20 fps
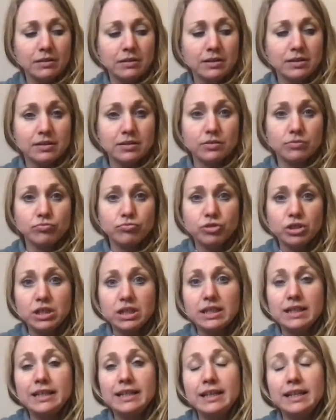this is
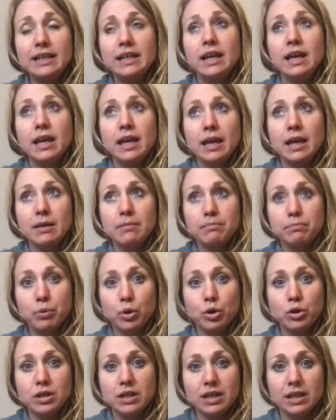really
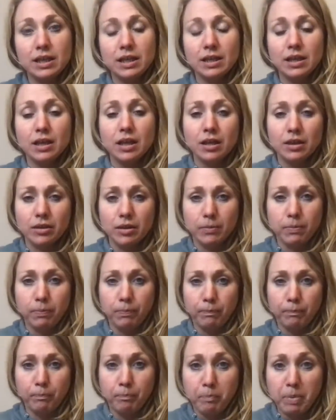embodying
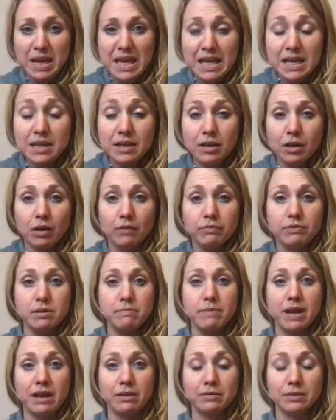the peak of
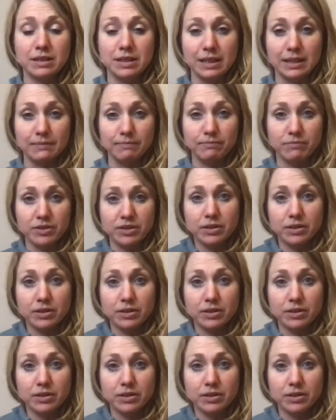the mountain.